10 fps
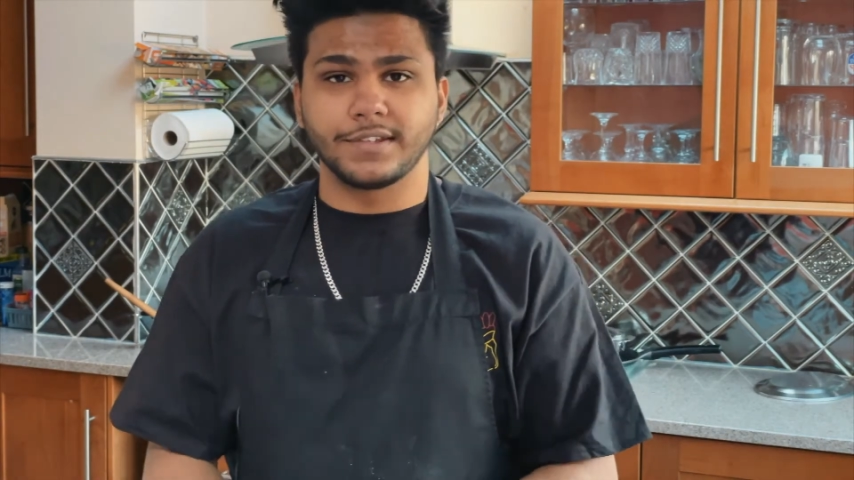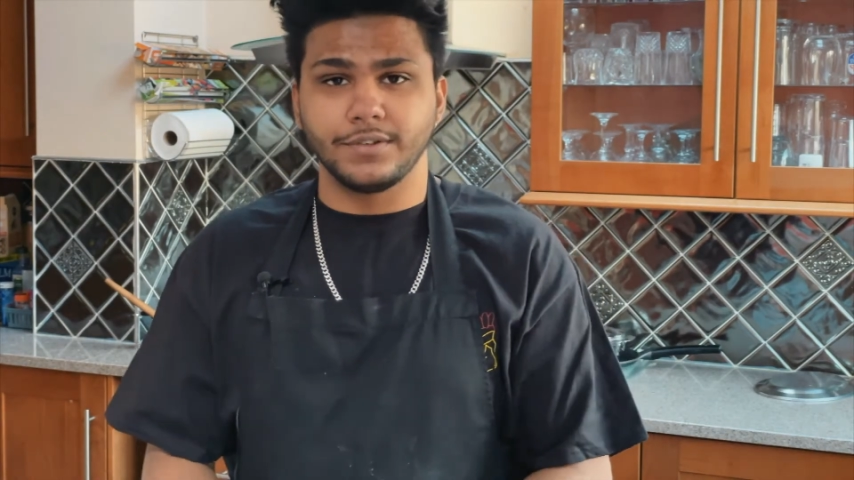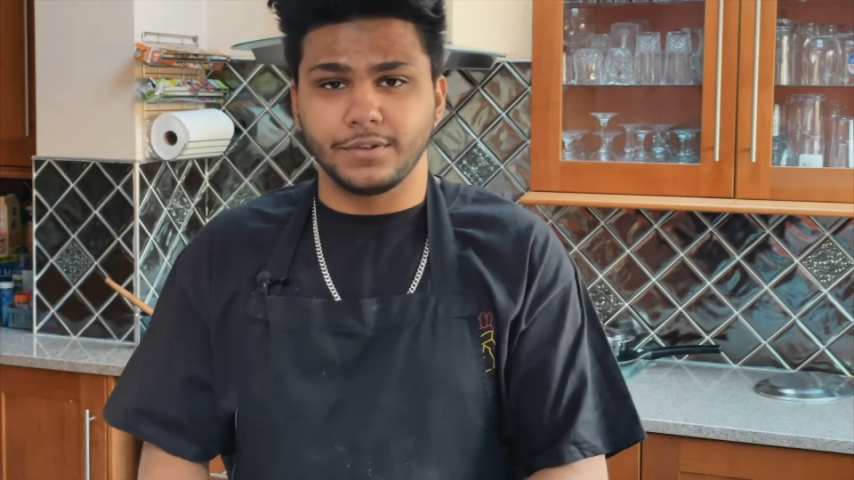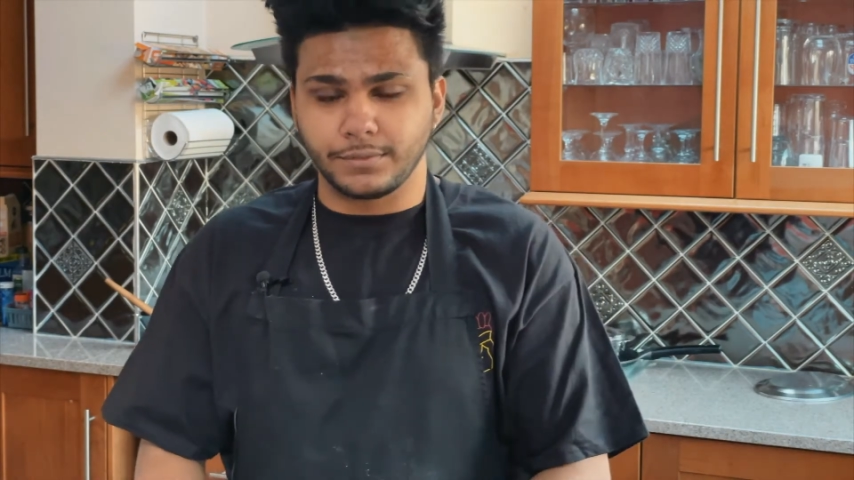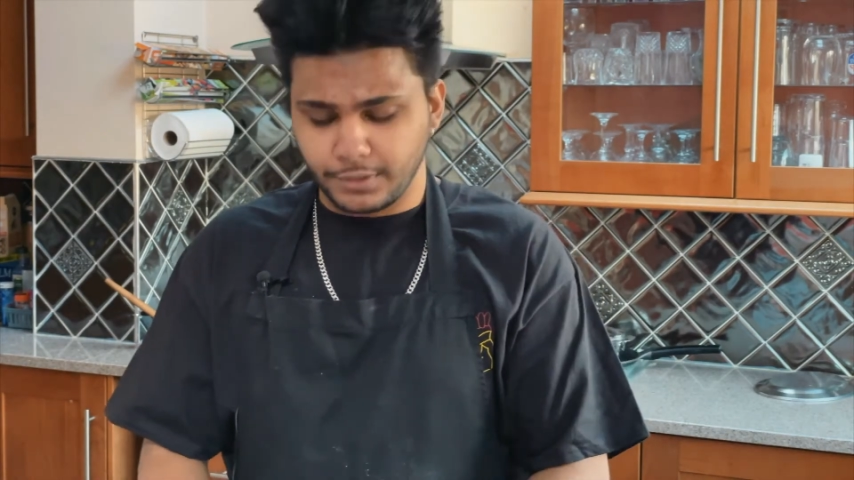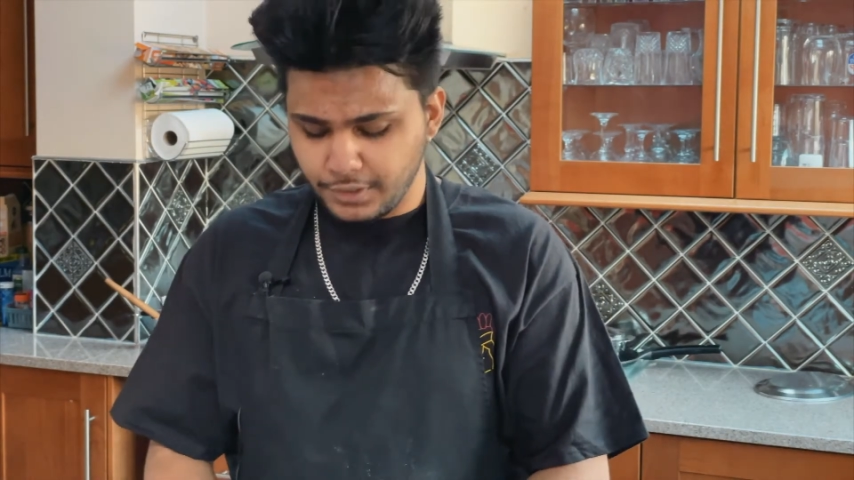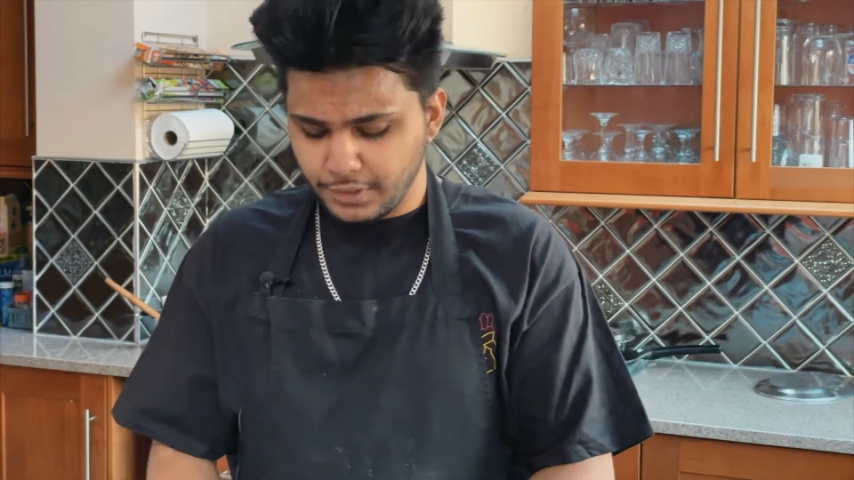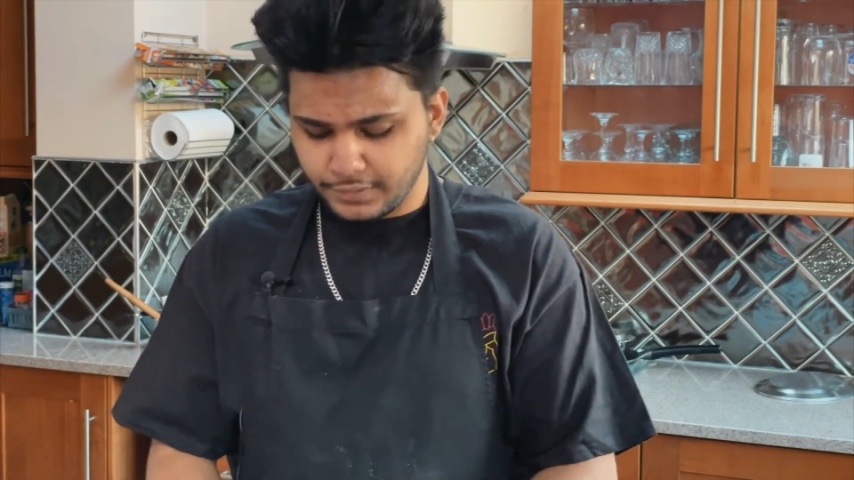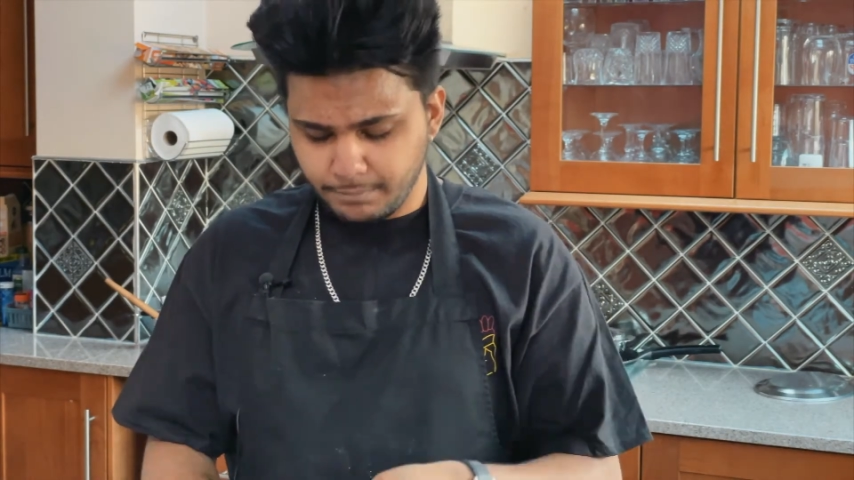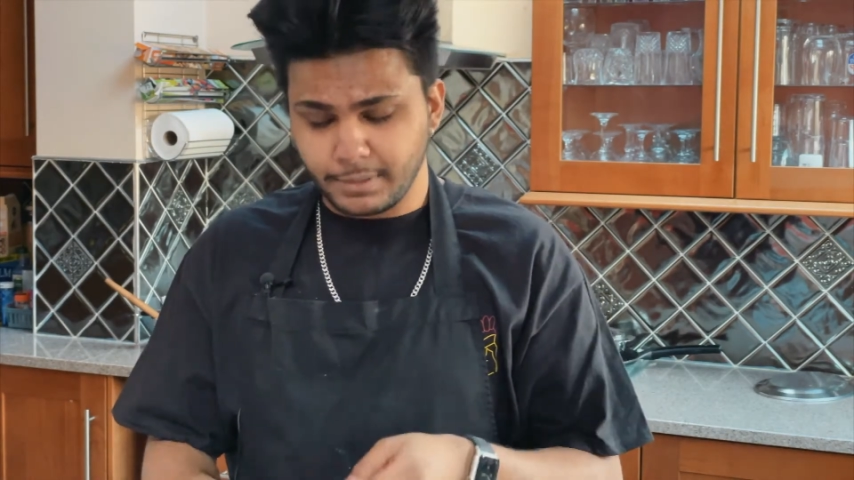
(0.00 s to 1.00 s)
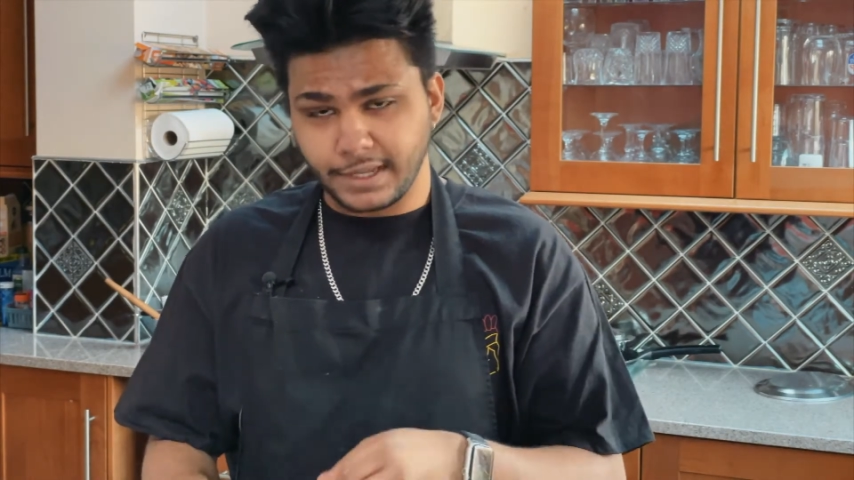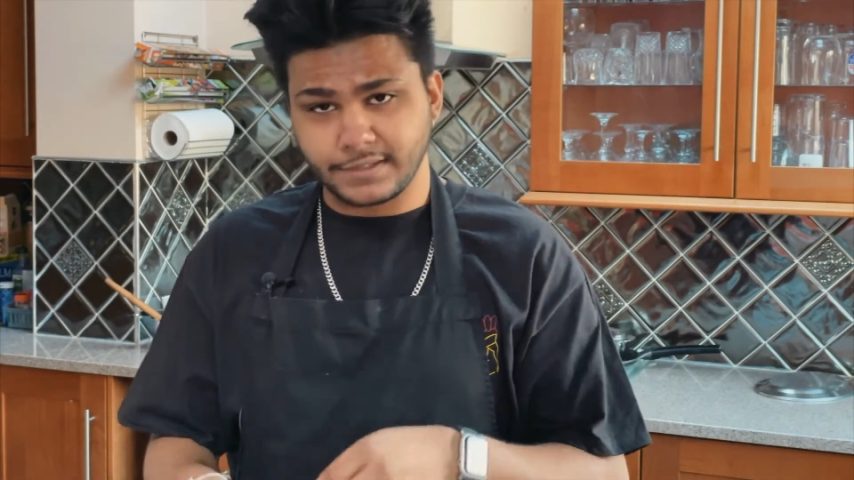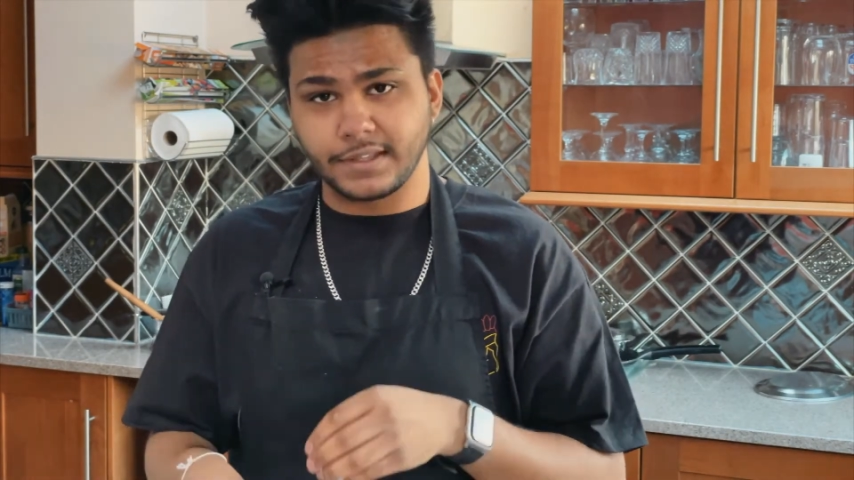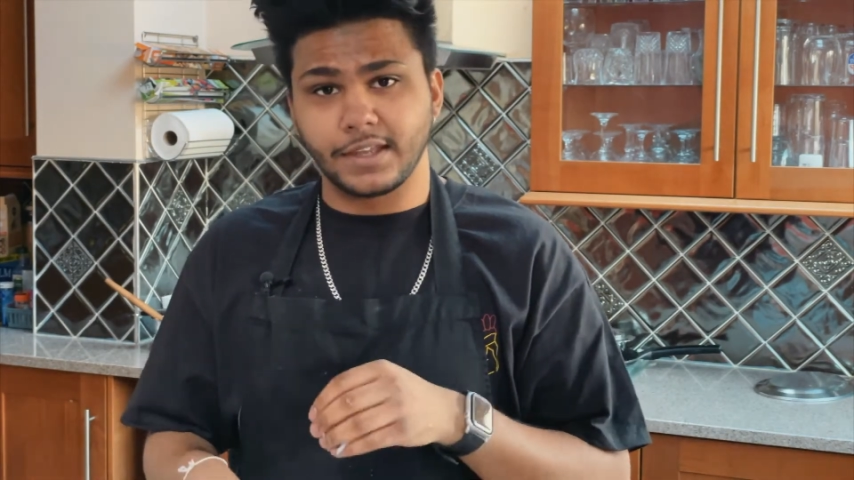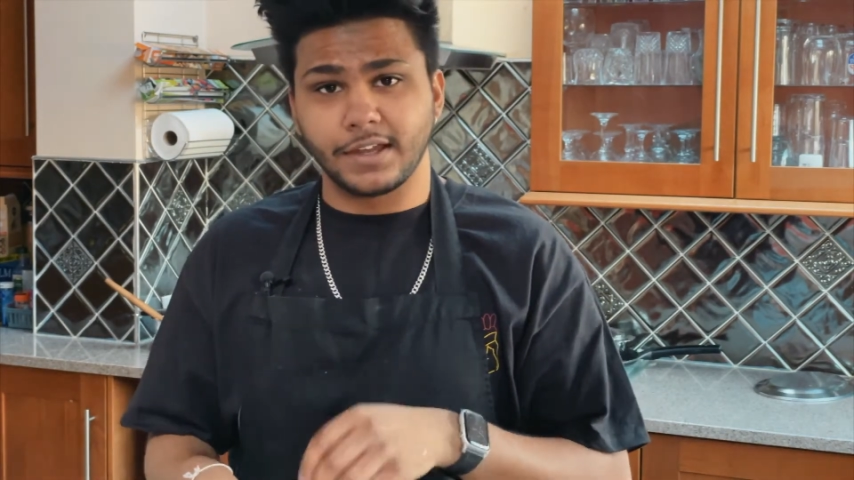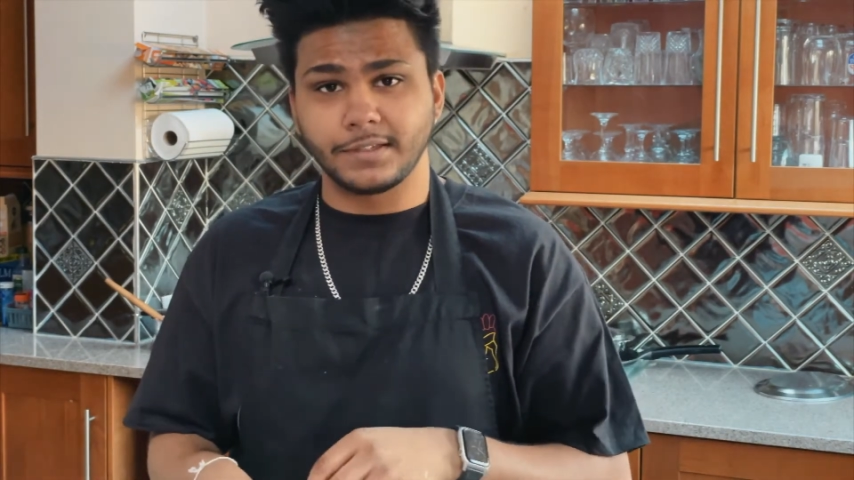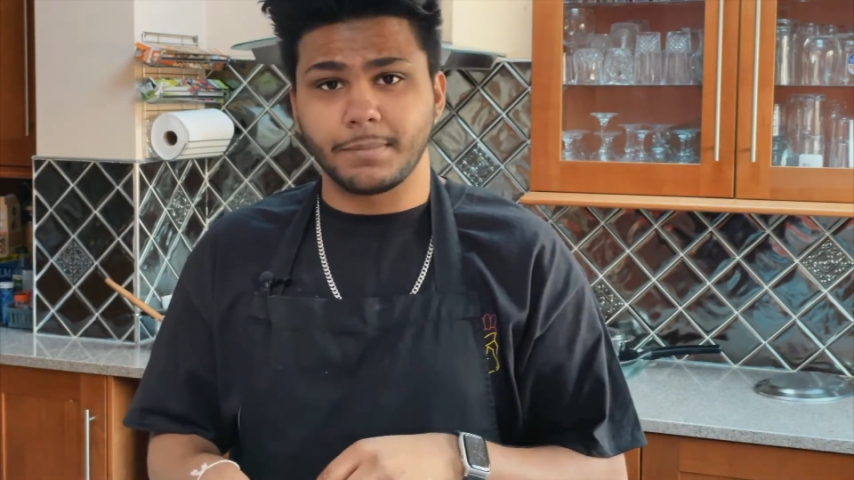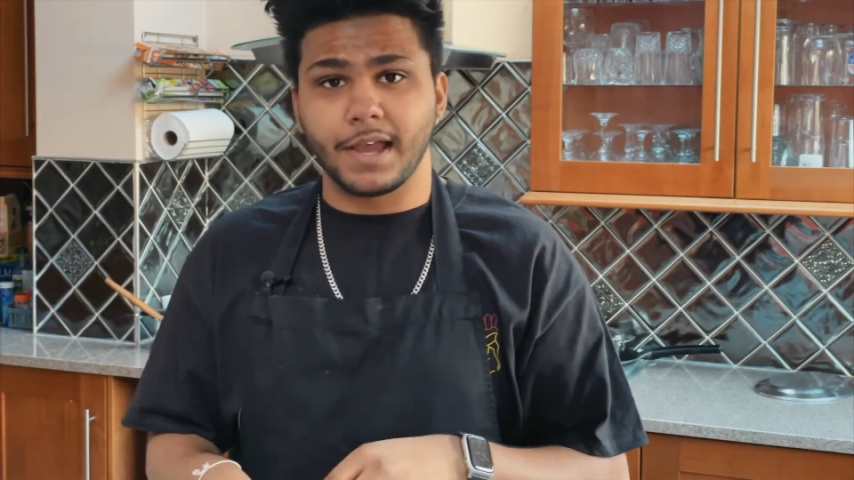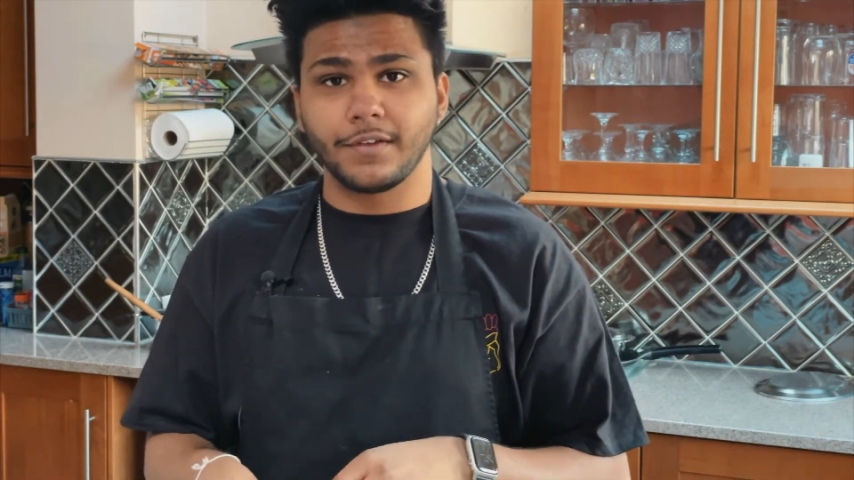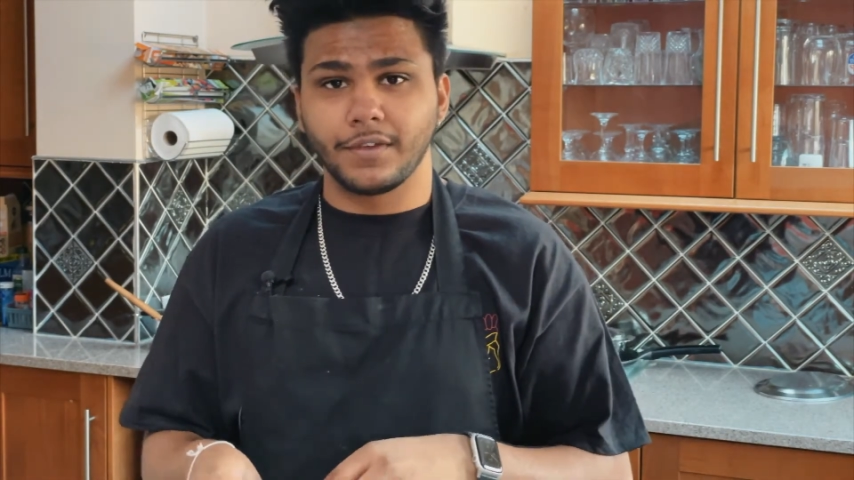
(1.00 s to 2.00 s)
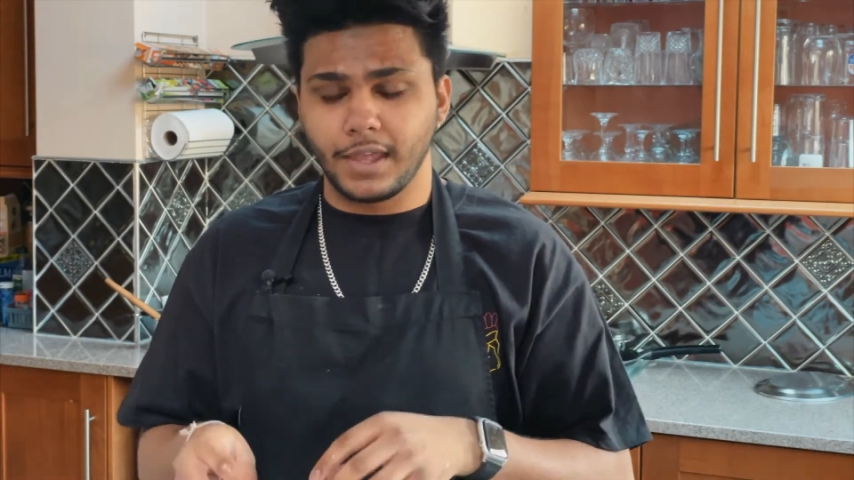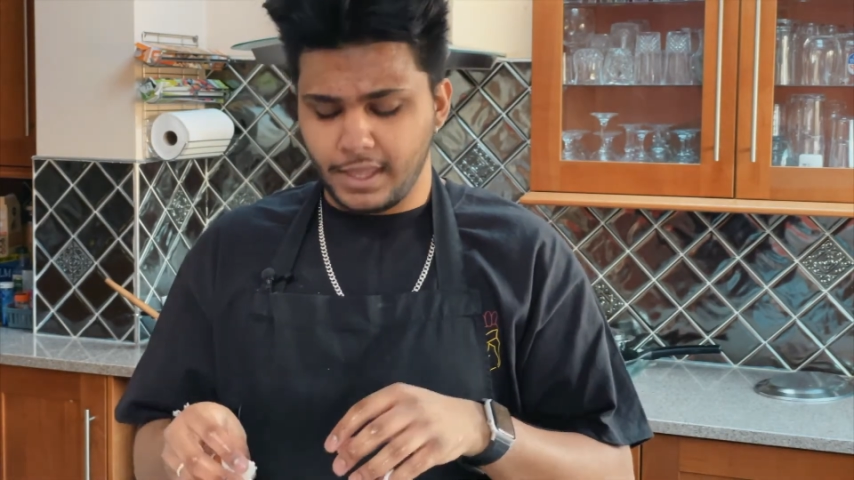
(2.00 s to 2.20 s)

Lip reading: noodles were cooked and placed in the ice bath,